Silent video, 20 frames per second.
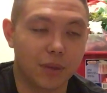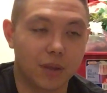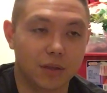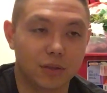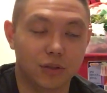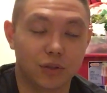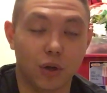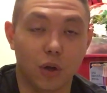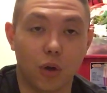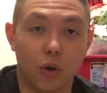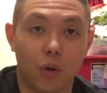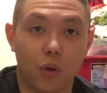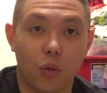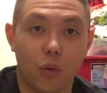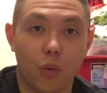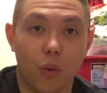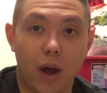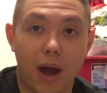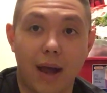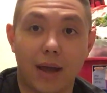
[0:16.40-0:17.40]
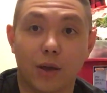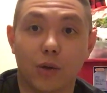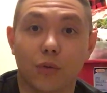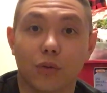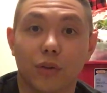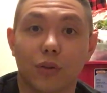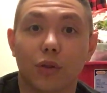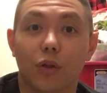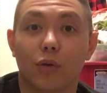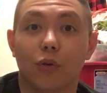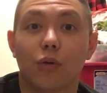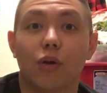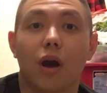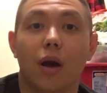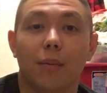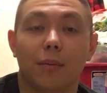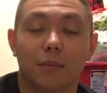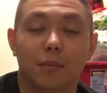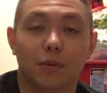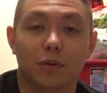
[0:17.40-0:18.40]
So I go to the local
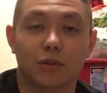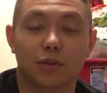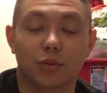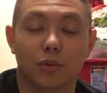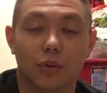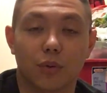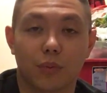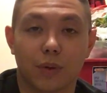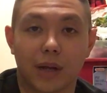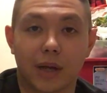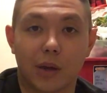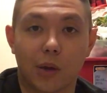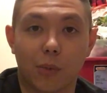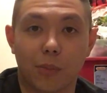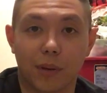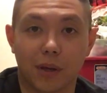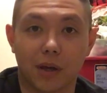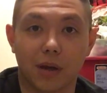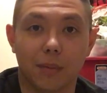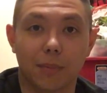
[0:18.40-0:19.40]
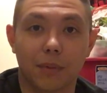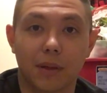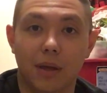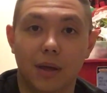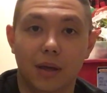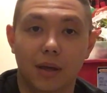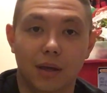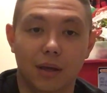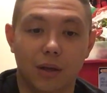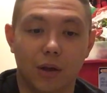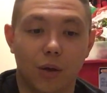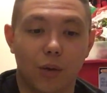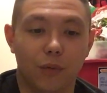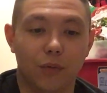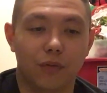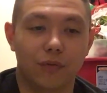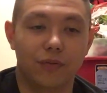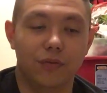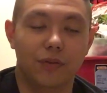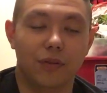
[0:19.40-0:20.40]
comic book store when I go pick up,
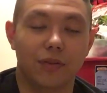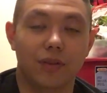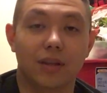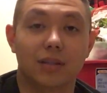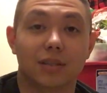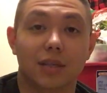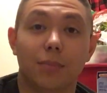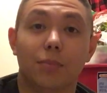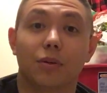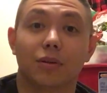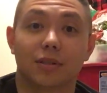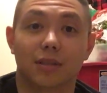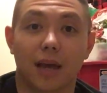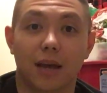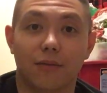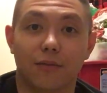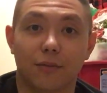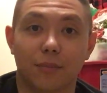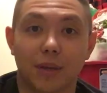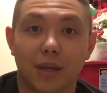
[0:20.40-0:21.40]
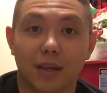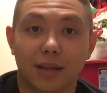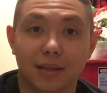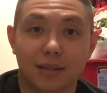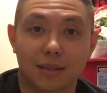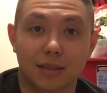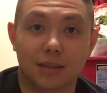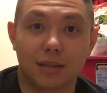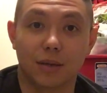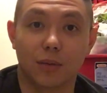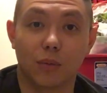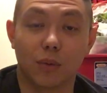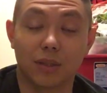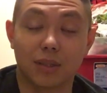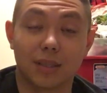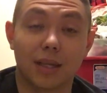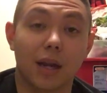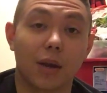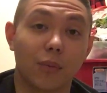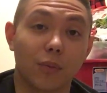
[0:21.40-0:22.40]
the things they put aside for me, at least the ones
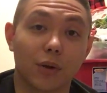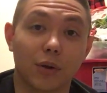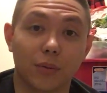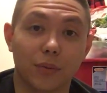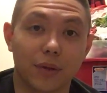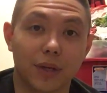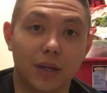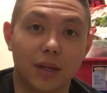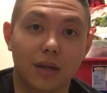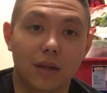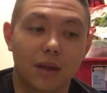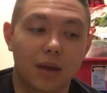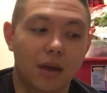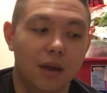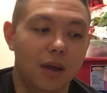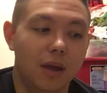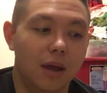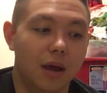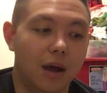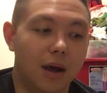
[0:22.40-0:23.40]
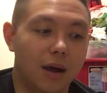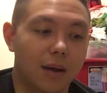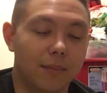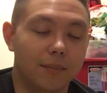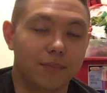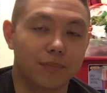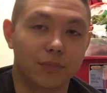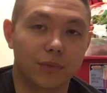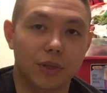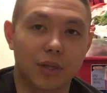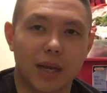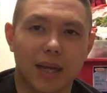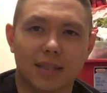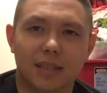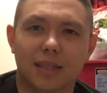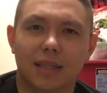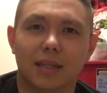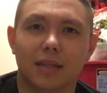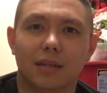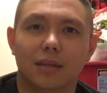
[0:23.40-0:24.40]
that I want to read. You guys
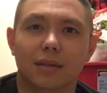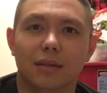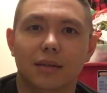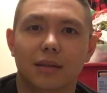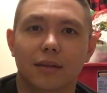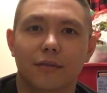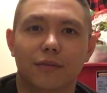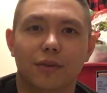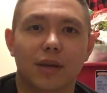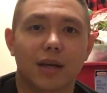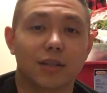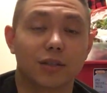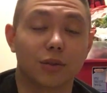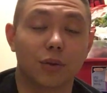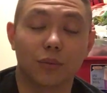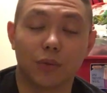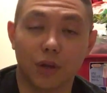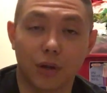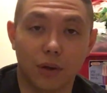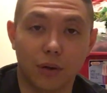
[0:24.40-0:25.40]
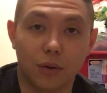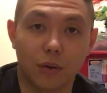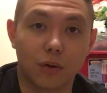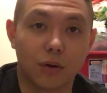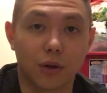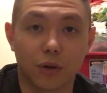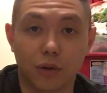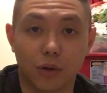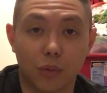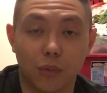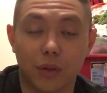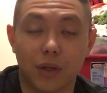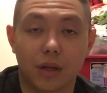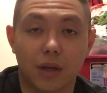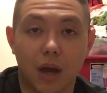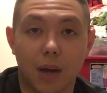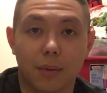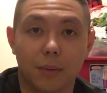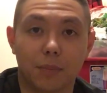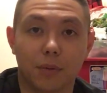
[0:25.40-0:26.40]
can, if you guys don't know or don't read
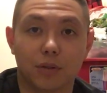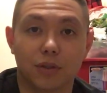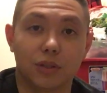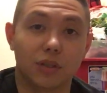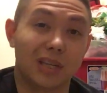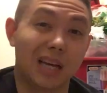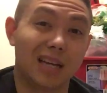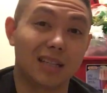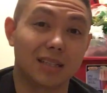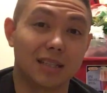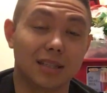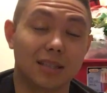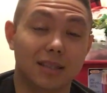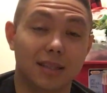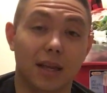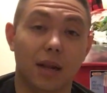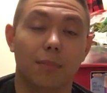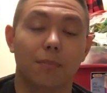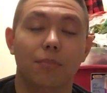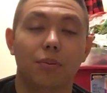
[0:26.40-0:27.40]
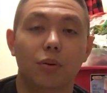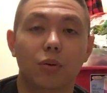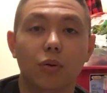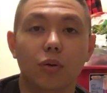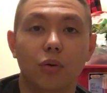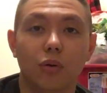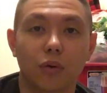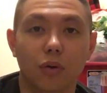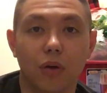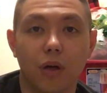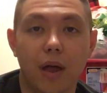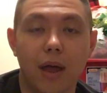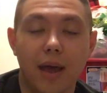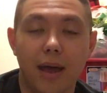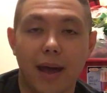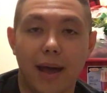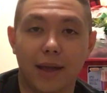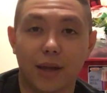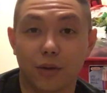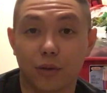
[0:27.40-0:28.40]
comic books, you guys can set a pool
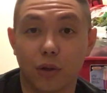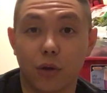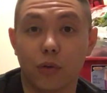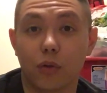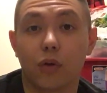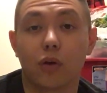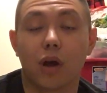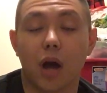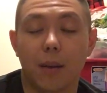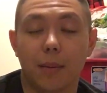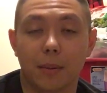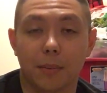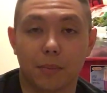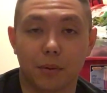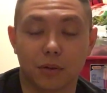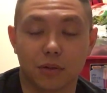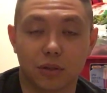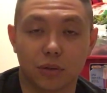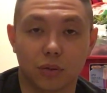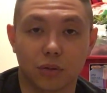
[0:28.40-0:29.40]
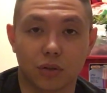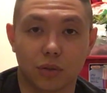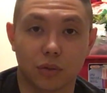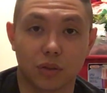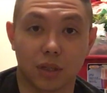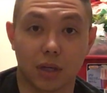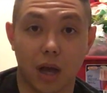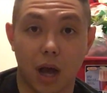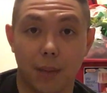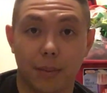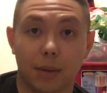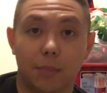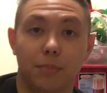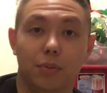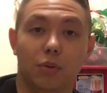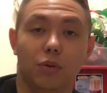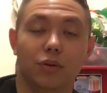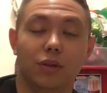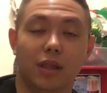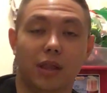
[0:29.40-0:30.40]
at your local comic book store. So it's a comic
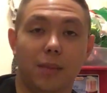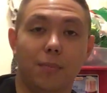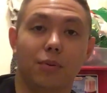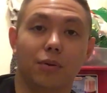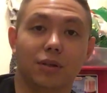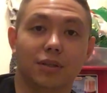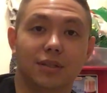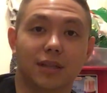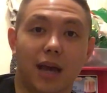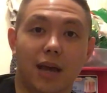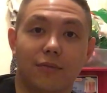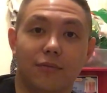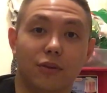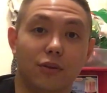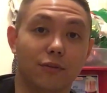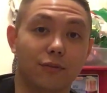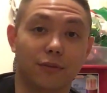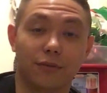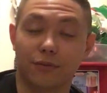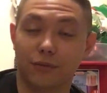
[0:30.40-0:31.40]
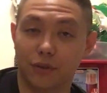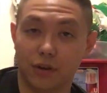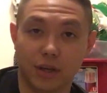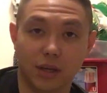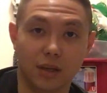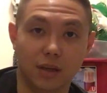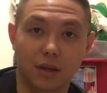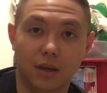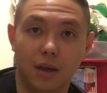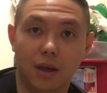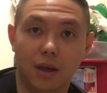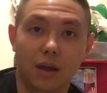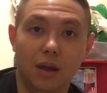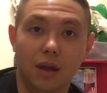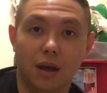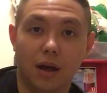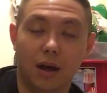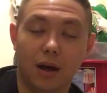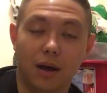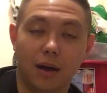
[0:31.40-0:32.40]
pool that they put aside for you for free.
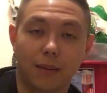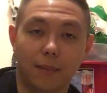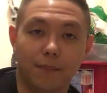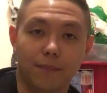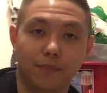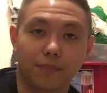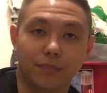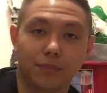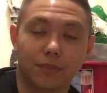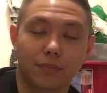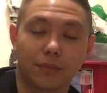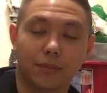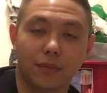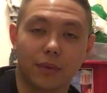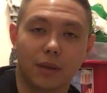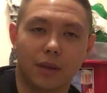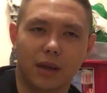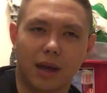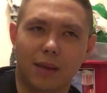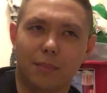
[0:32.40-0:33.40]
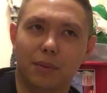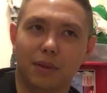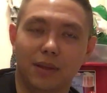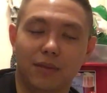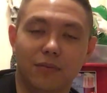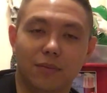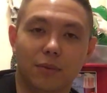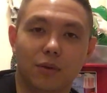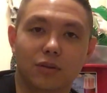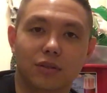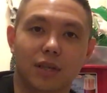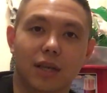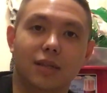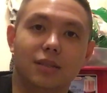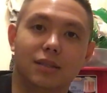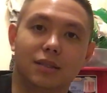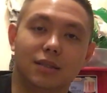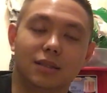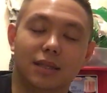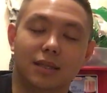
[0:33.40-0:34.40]
I believe in most
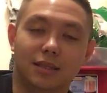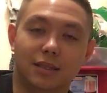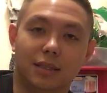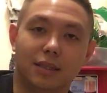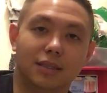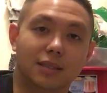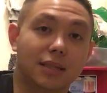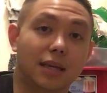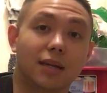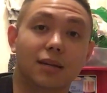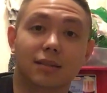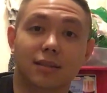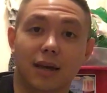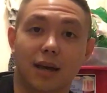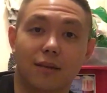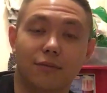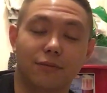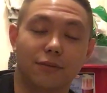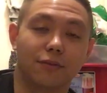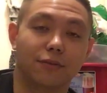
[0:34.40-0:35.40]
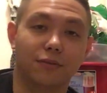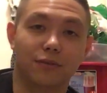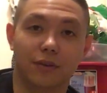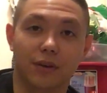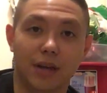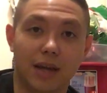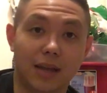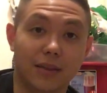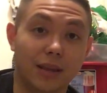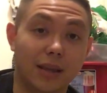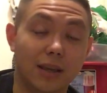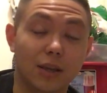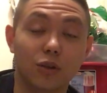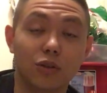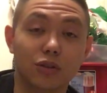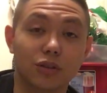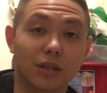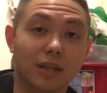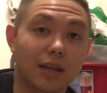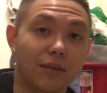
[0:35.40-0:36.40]
cases they set it aside for free, and they
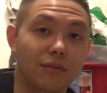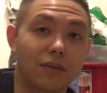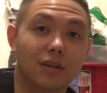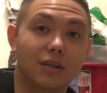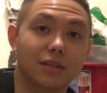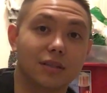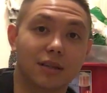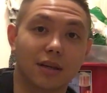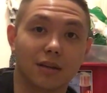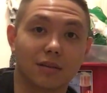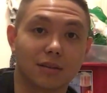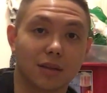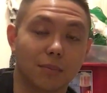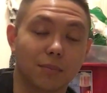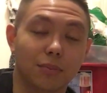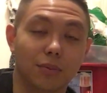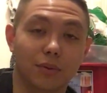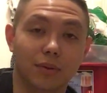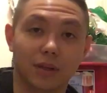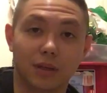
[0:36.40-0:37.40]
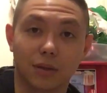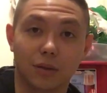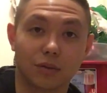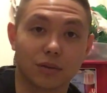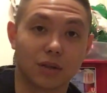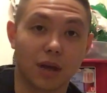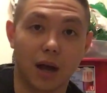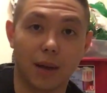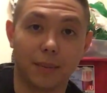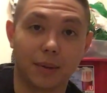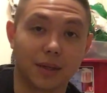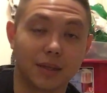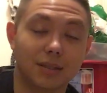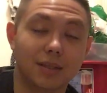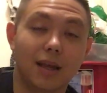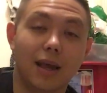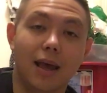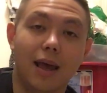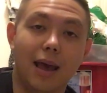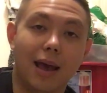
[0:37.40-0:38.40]
usually give you discounts on pulling those comics.
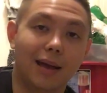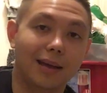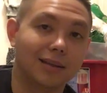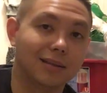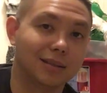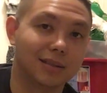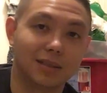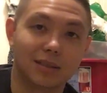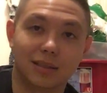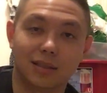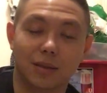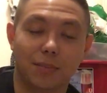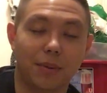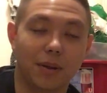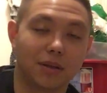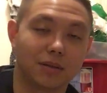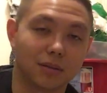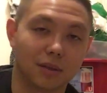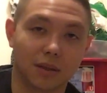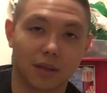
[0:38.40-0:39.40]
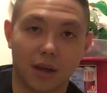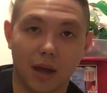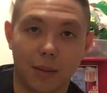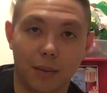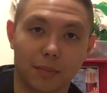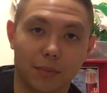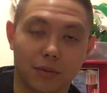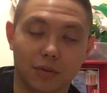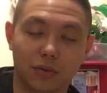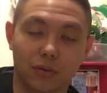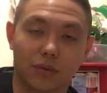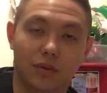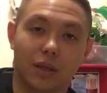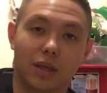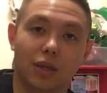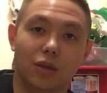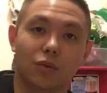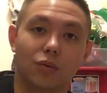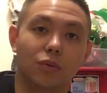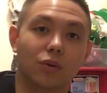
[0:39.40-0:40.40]
At least it just depends on the comic book store that
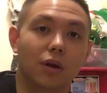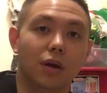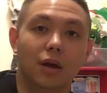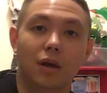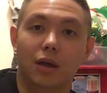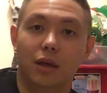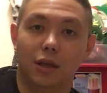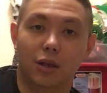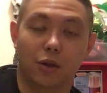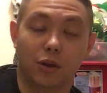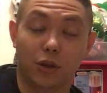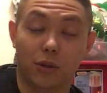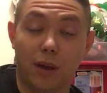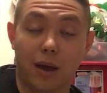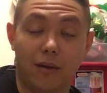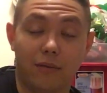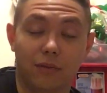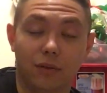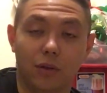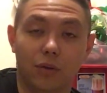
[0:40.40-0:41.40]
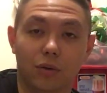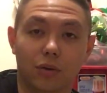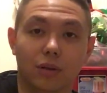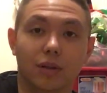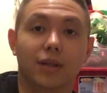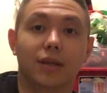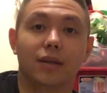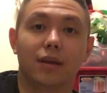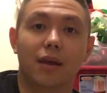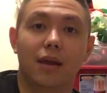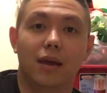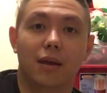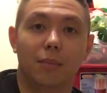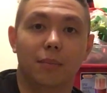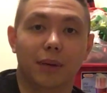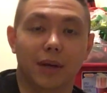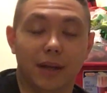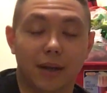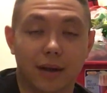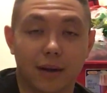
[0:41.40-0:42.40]
you have locally.
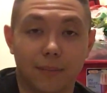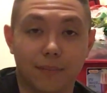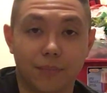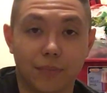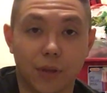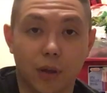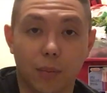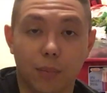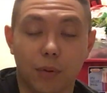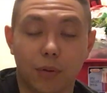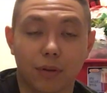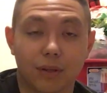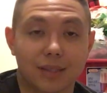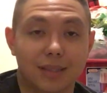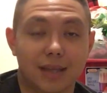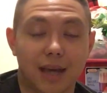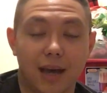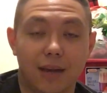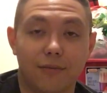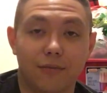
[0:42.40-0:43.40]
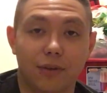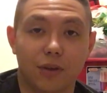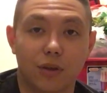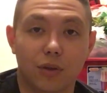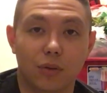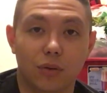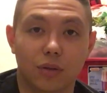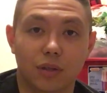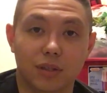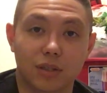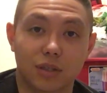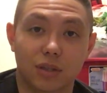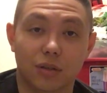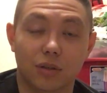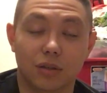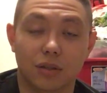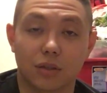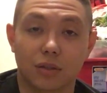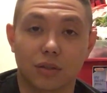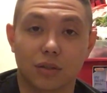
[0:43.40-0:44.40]
But they'll pull it aside for you. That's
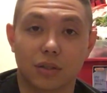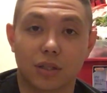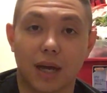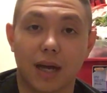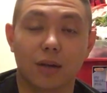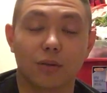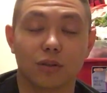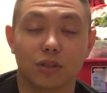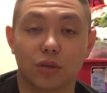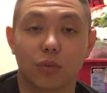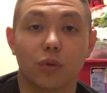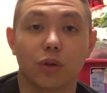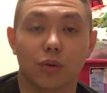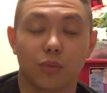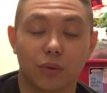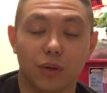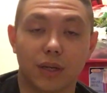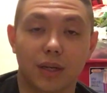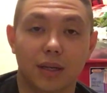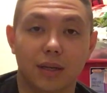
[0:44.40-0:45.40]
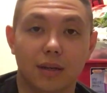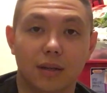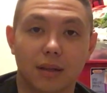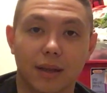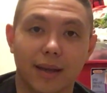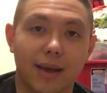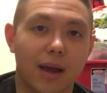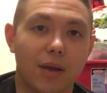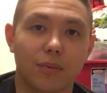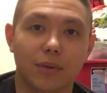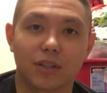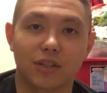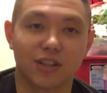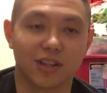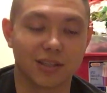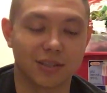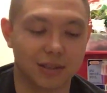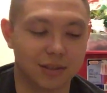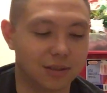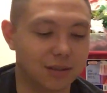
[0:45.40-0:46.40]
certain titles you want to read. Like I read
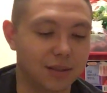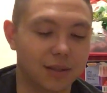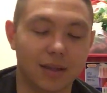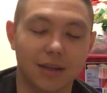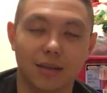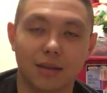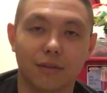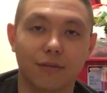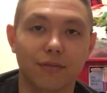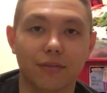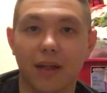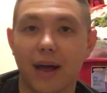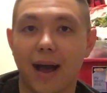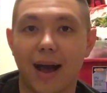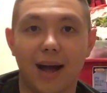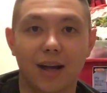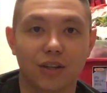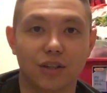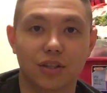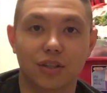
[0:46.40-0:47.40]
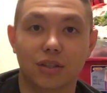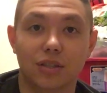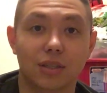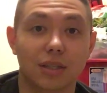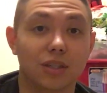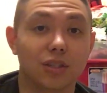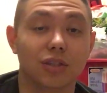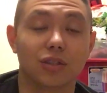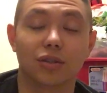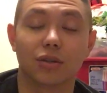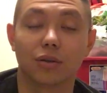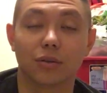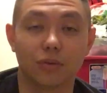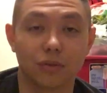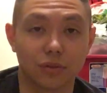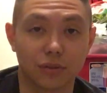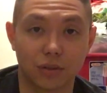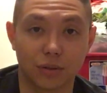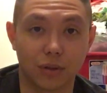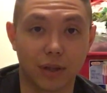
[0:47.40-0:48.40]
Justice League, The Flash, Ninja
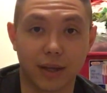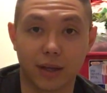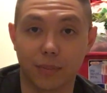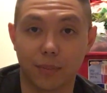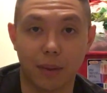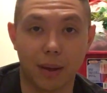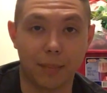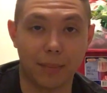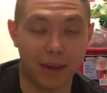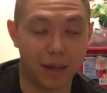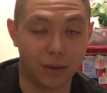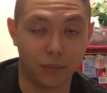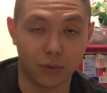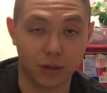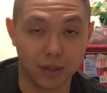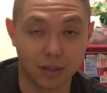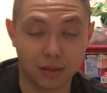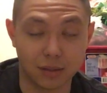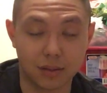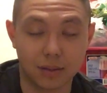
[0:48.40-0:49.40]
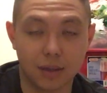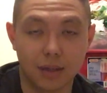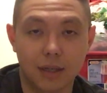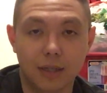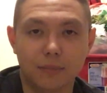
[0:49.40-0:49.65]
Turtles are like my main ones.